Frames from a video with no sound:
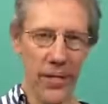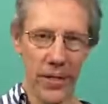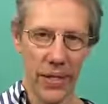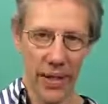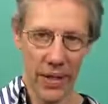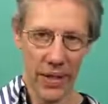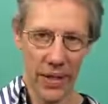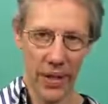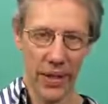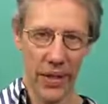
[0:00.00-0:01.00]
this thing,
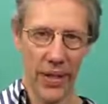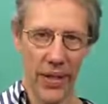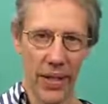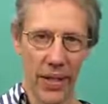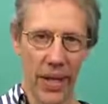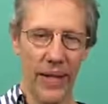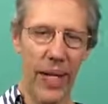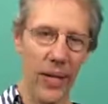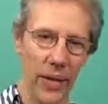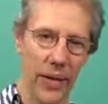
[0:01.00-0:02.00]

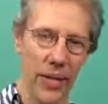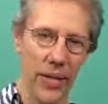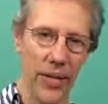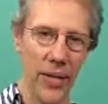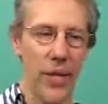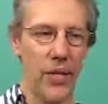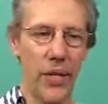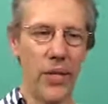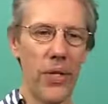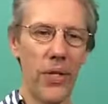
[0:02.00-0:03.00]
and then go to this.
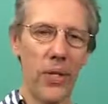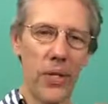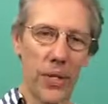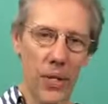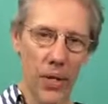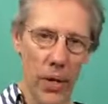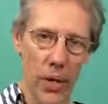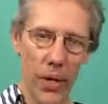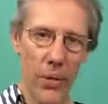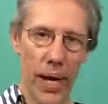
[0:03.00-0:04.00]
Just
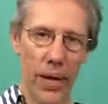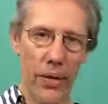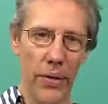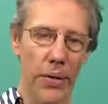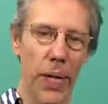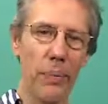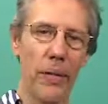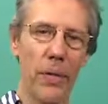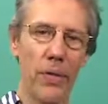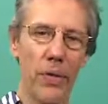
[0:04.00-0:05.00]
turn it around, do
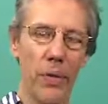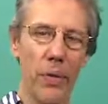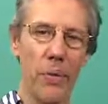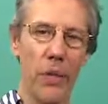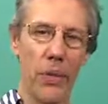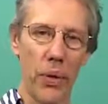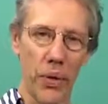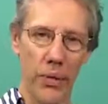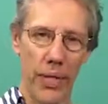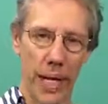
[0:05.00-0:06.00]
something different, so you put your
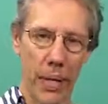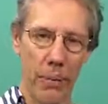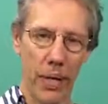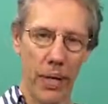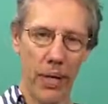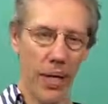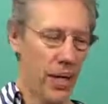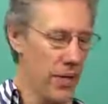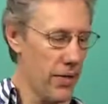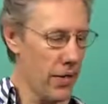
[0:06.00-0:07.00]
own stamp on it.
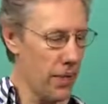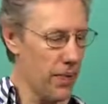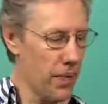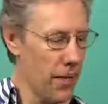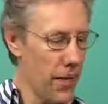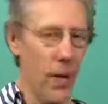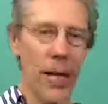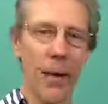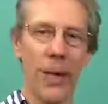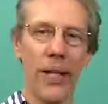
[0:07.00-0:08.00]
So.
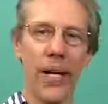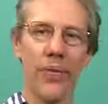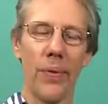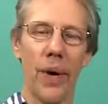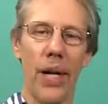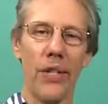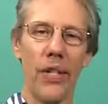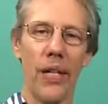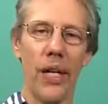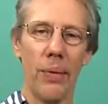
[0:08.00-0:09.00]
Okay, well, thanks for
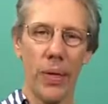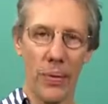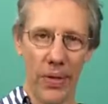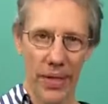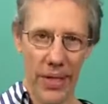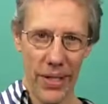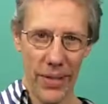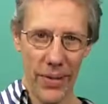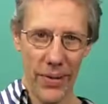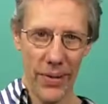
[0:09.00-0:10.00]
watching, and we will see
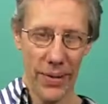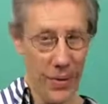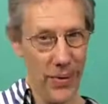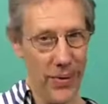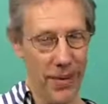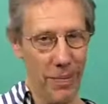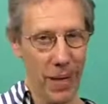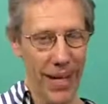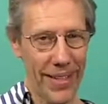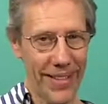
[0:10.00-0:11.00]
you soon.
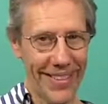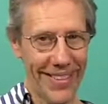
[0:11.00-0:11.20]
Bye.